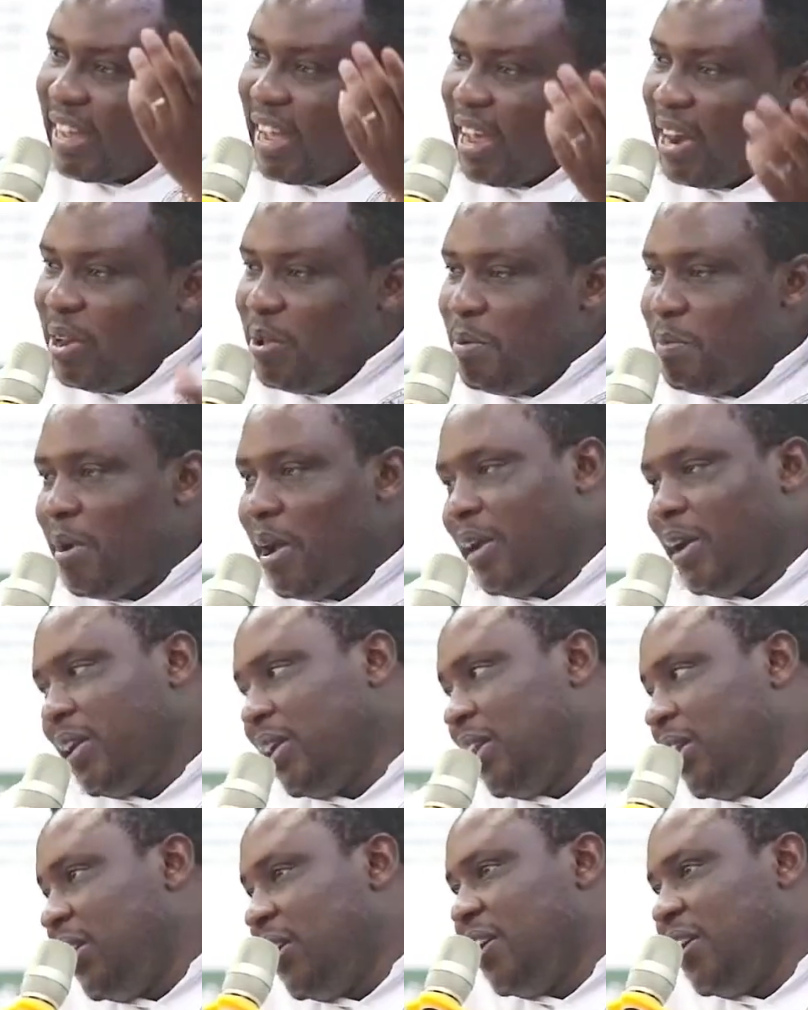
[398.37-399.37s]
Can you
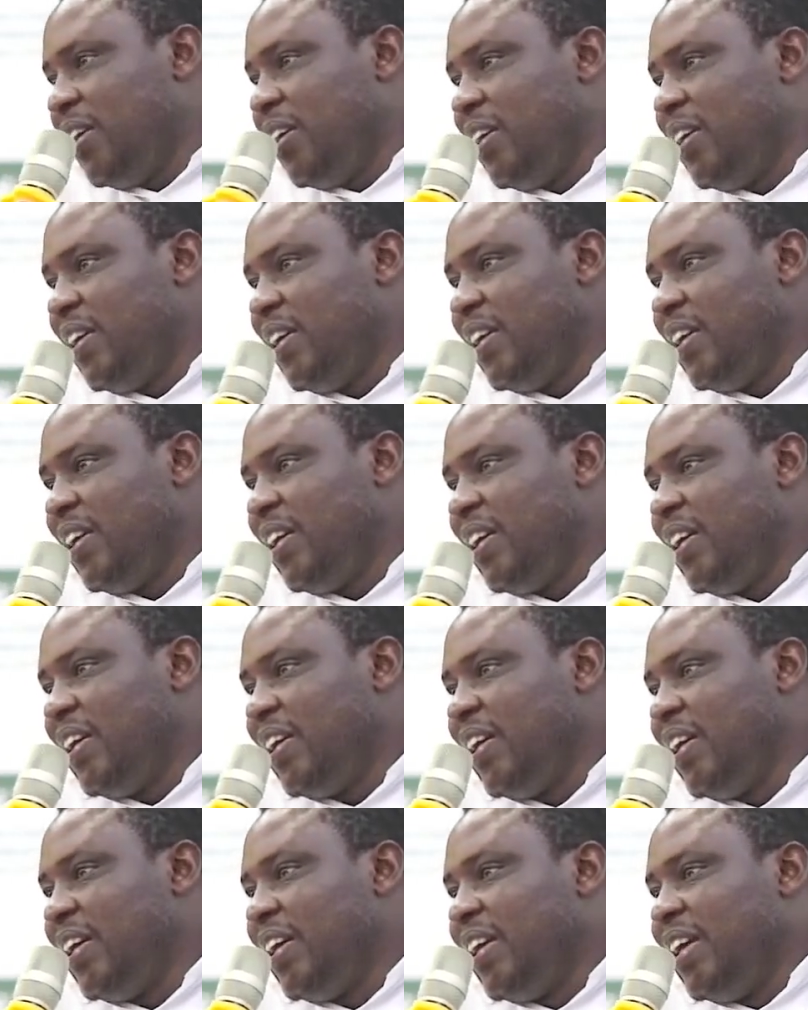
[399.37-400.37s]
imagine?
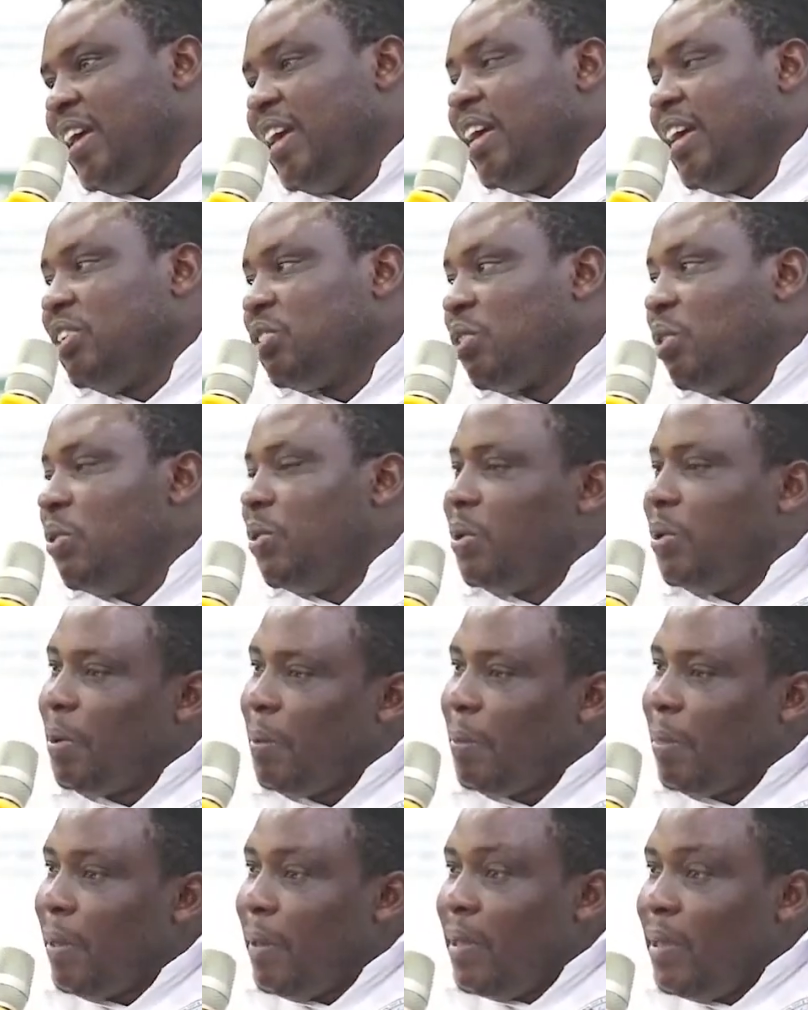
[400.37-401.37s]
So
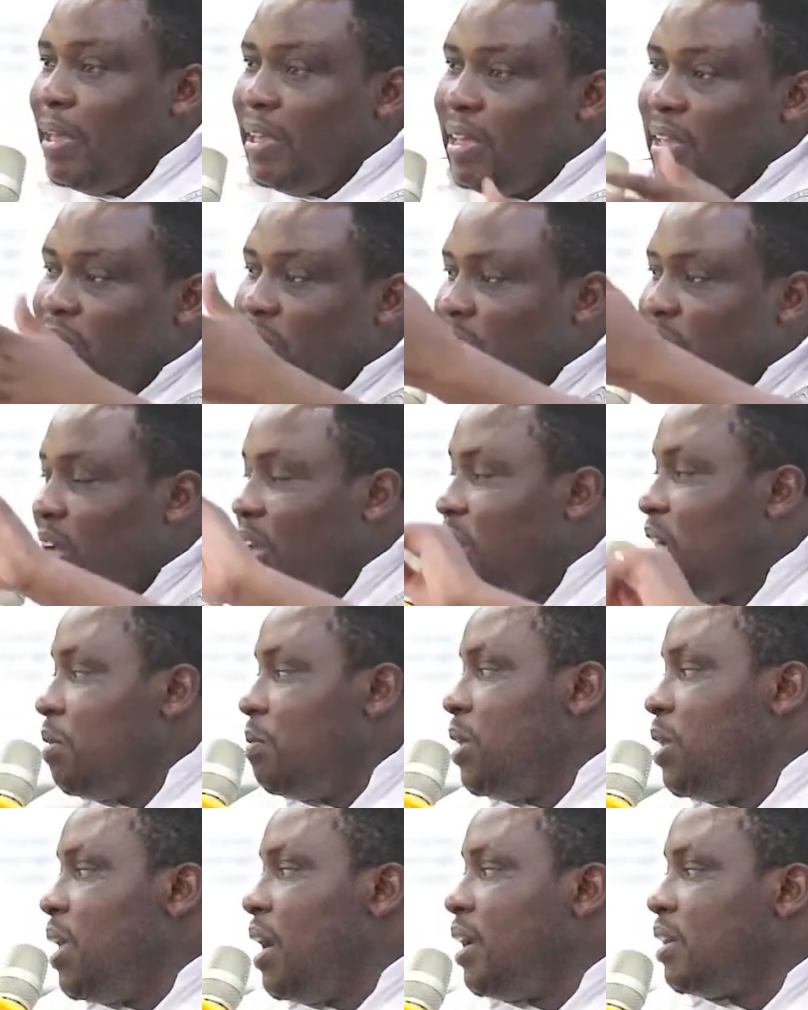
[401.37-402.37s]
he's
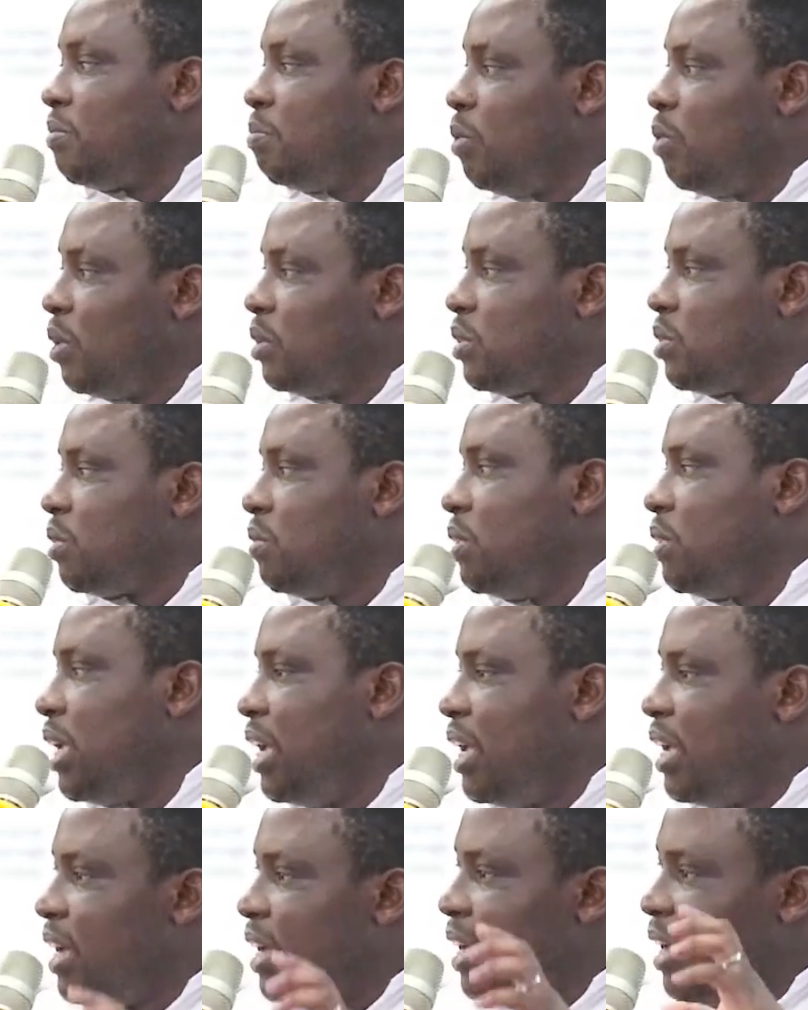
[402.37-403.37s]
telling me that most of
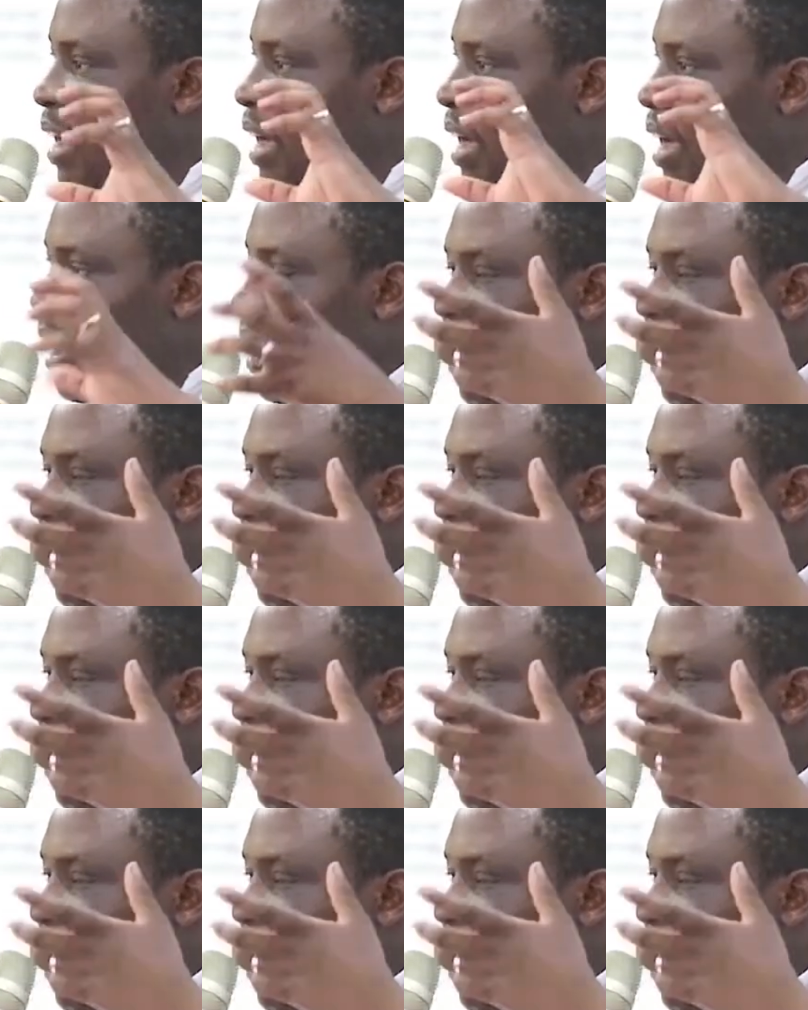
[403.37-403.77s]
the